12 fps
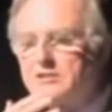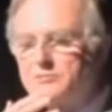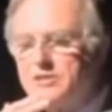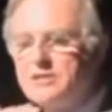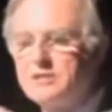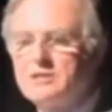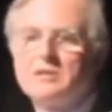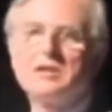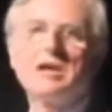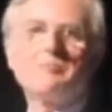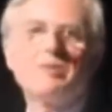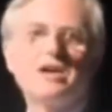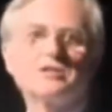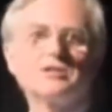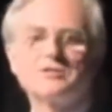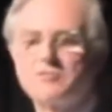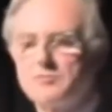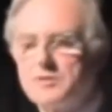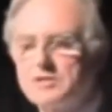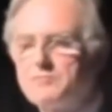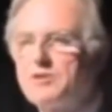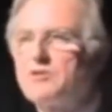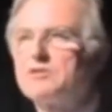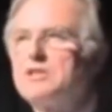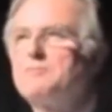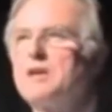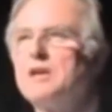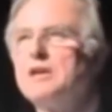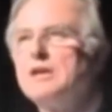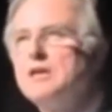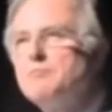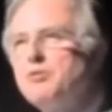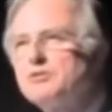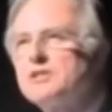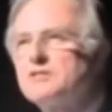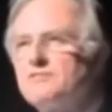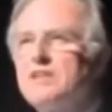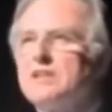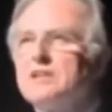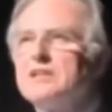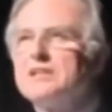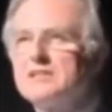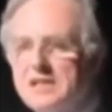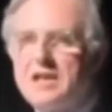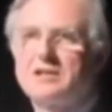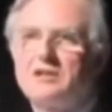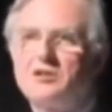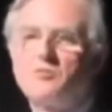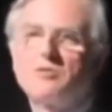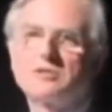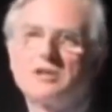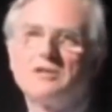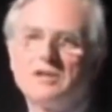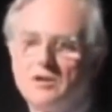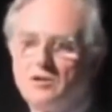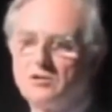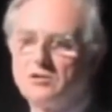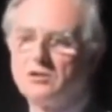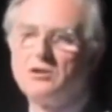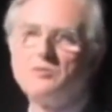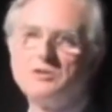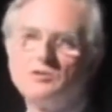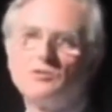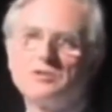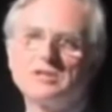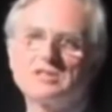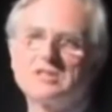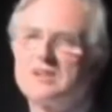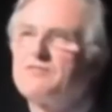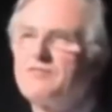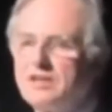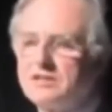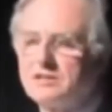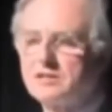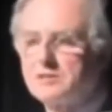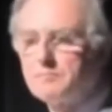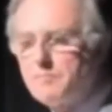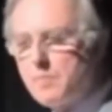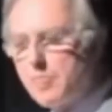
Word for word: going to read a, a passage from it because he, he puts his finger exactly on what's going on with all this offence.